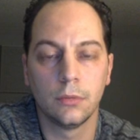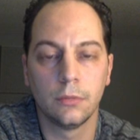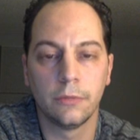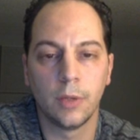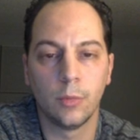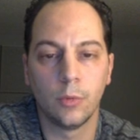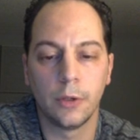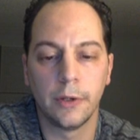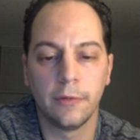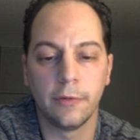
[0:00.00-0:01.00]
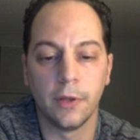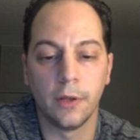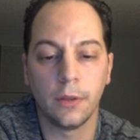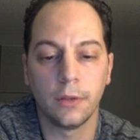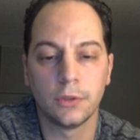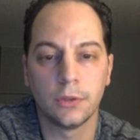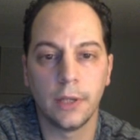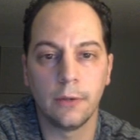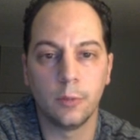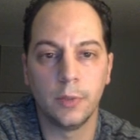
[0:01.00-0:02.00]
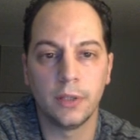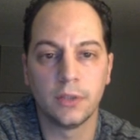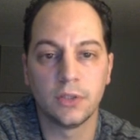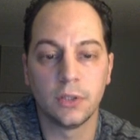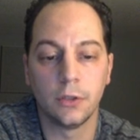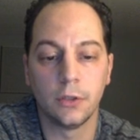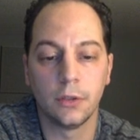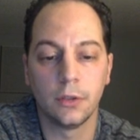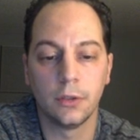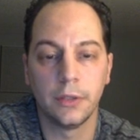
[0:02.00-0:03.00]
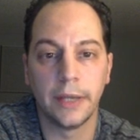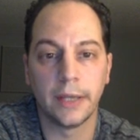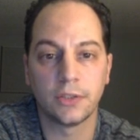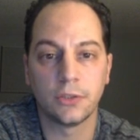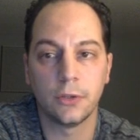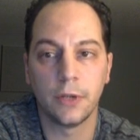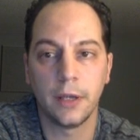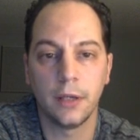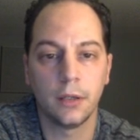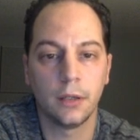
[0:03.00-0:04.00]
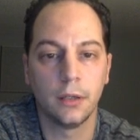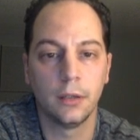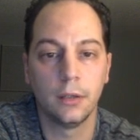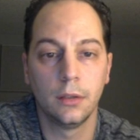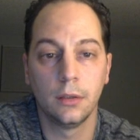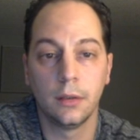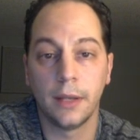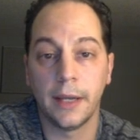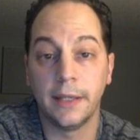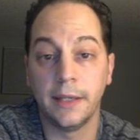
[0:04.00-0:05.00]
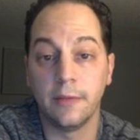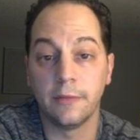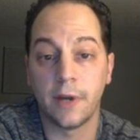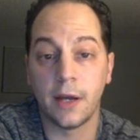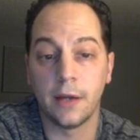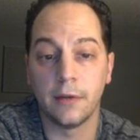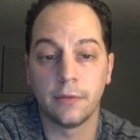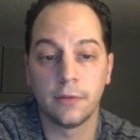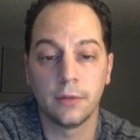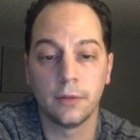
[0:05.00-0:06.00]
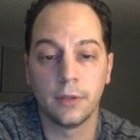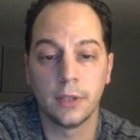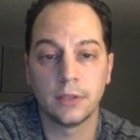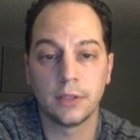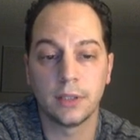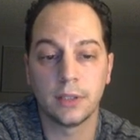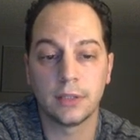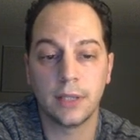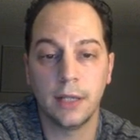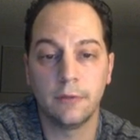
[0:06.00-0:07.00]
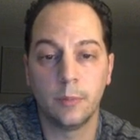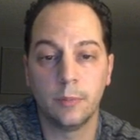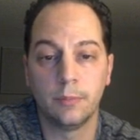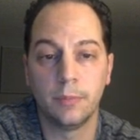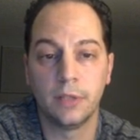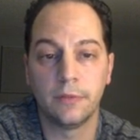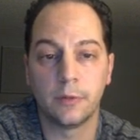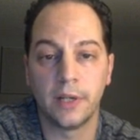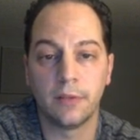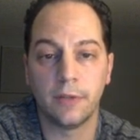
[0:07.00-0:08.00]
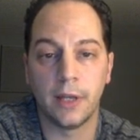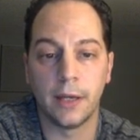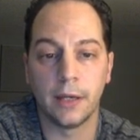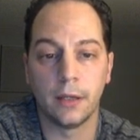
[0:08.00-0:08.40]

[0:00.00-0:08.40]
February 5th, so that would be considered yesterday, $985. That's kind of a bit of a red flag.